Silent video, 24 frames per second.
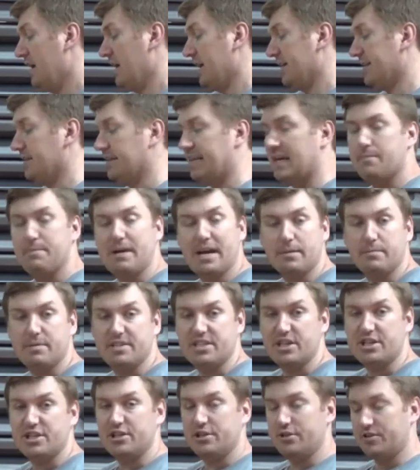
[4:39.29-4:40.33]
In the layback
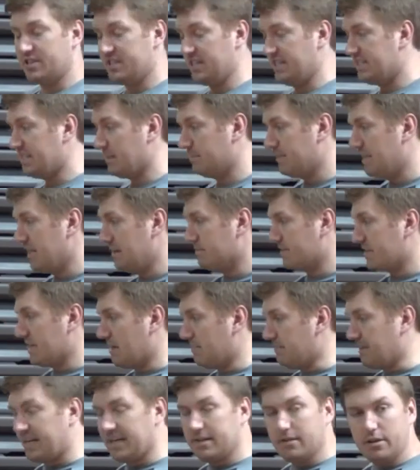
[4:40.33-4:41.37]
position, you'll see some teams
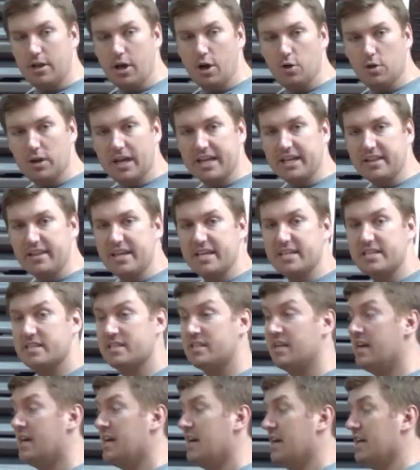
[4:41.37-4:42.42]
coming in low like
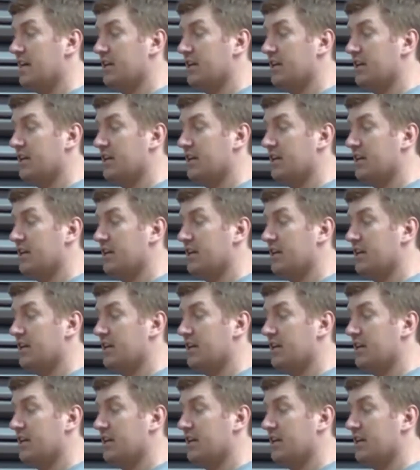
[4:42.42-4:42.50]
this.